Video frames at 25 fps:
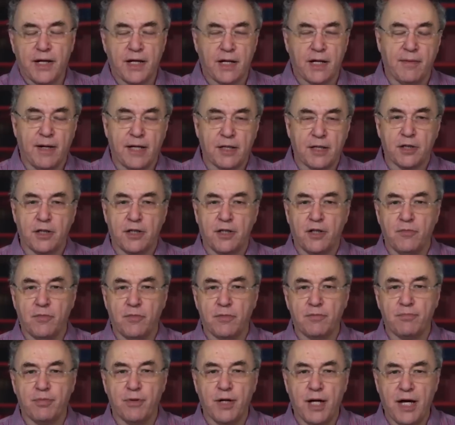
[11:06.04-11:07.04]
imagine a
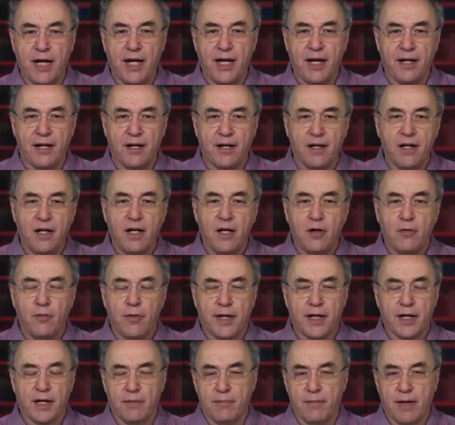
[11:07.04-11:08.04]
human brain, we
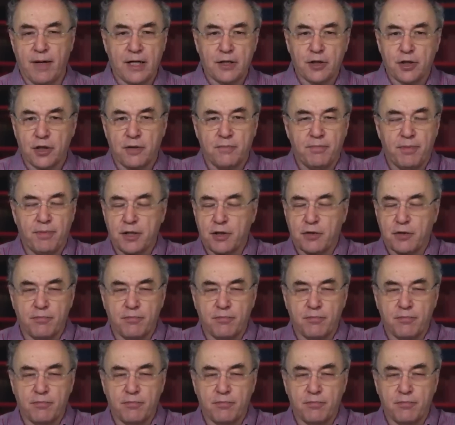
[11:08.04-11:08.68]
can imagine a bunch